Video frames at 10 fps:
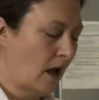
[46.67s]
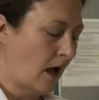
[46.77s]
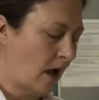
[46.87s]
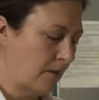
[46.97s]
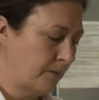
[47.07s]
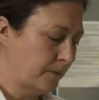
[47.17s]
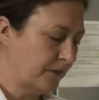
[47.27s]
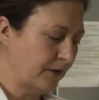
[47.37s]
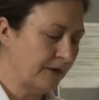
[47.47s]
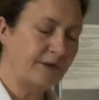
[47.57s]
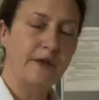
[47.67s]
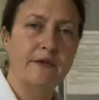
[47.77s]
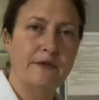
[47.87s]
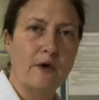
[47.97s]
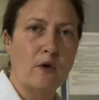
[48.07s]
So this
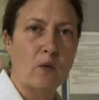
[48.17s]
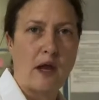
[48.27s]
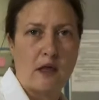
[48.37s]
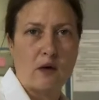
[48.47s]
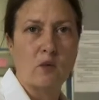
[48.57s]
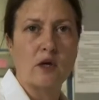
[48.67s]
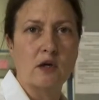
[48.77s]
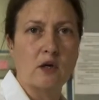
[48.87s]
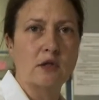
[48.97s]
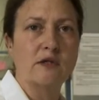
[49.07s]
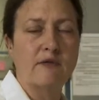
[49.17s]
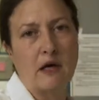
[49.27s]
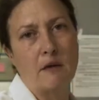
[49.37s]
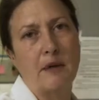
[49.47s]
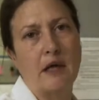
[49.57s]
is a way that we're
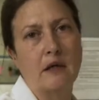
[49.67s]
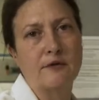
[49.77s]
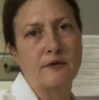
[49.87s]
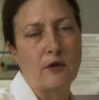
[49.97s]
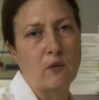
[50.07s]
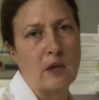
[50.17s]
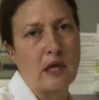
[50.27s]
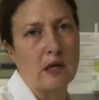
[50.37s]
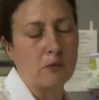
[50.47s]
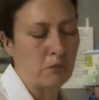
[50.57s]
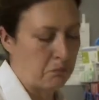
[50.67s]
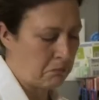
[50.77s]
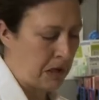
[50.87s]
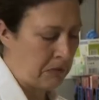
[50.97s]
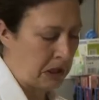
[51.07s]
developing so that we can
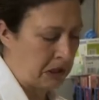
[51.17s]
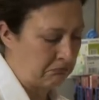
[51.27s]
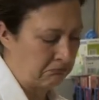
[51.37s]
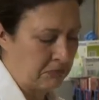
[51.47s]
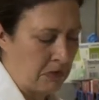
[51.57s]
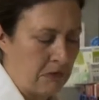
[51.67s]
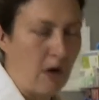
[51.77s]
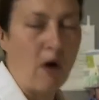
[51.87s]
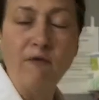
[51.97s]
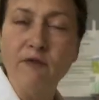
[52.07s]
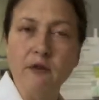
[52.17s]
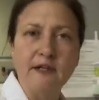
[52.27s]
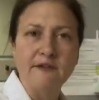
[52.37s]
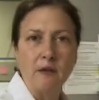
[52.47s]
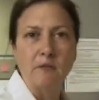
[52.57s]
maybe, hopefully
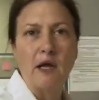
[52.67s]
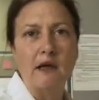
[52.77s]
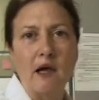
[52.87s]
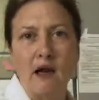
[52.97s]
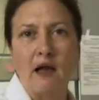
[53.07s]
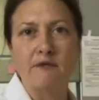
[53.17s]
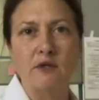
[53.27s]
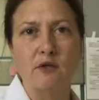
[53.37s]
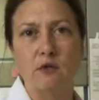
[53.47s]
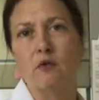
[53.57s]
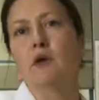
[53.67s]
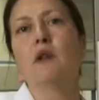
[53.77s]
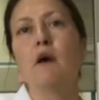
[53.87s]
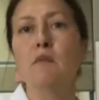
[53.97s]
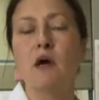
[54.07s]
someday, not have to do
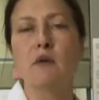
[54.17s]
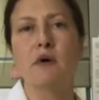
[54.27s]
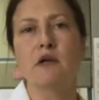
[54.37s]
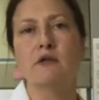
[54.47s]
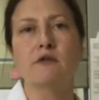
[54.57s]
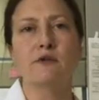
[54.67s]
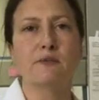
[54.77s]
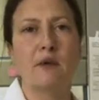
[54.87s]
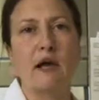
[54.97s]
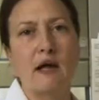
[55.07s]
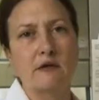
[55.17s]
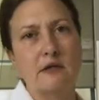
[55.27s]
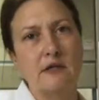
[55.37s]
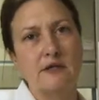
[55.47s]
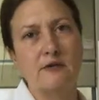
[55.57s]
lumbar punctures, but
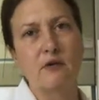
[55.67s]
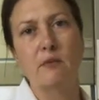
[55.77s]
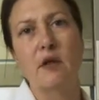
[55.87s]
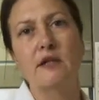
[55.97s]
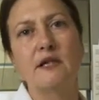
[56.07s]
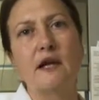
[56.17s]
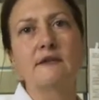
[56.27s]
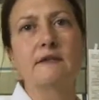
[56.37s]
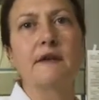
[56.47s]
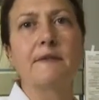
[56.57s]
actually just do a blood test.